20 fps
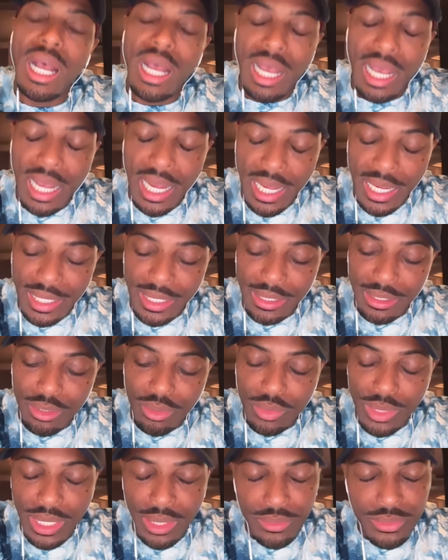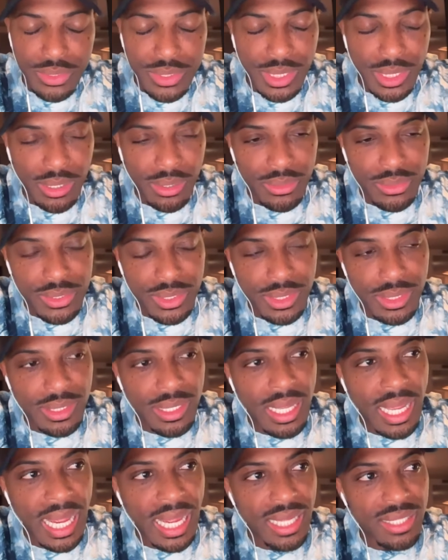I go downstairs and
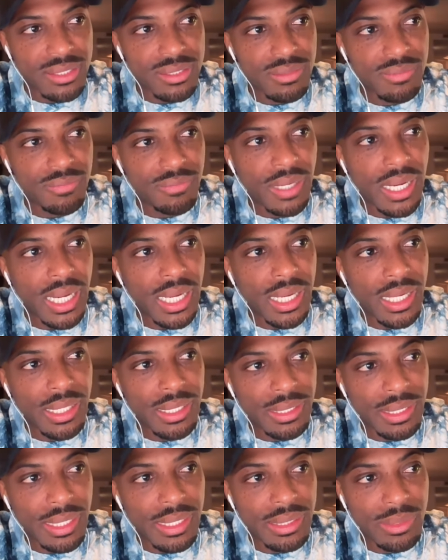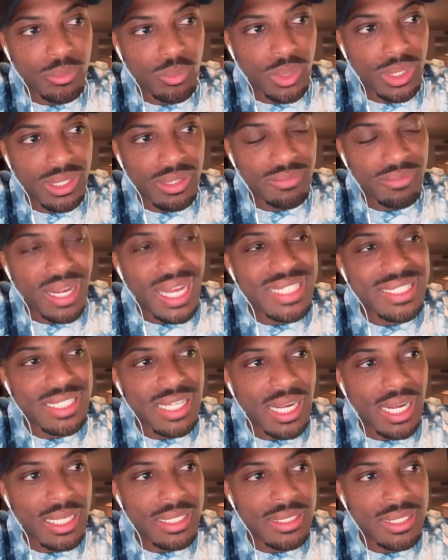ask and one of the Vice
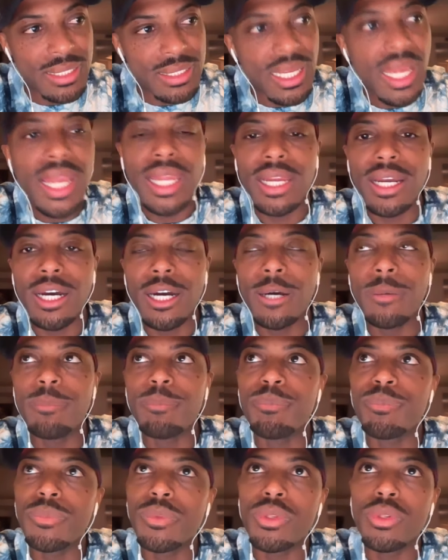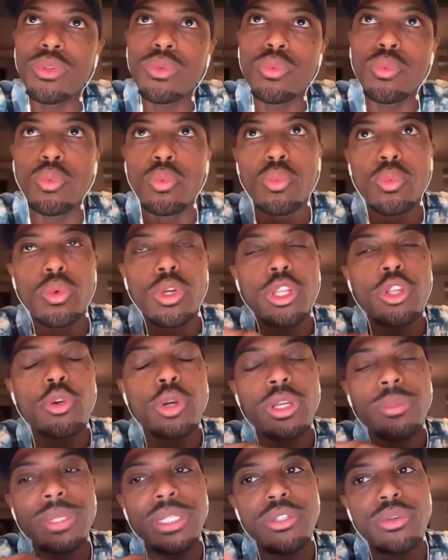guys says, hey, what are you
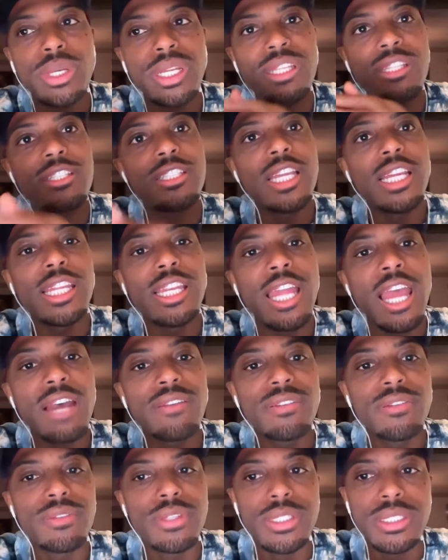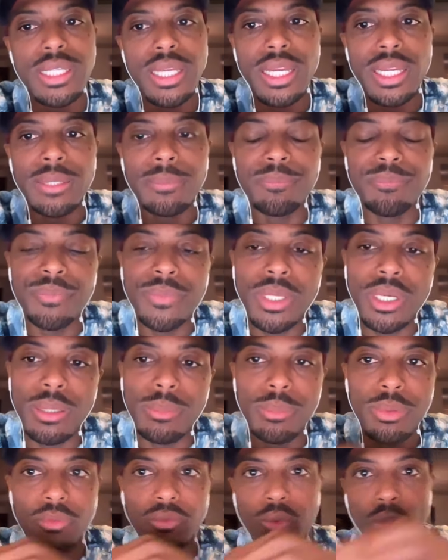going to be doing in the second half of the day
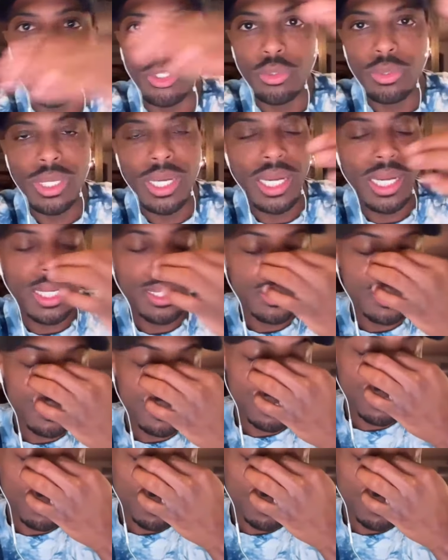before you guys, you know,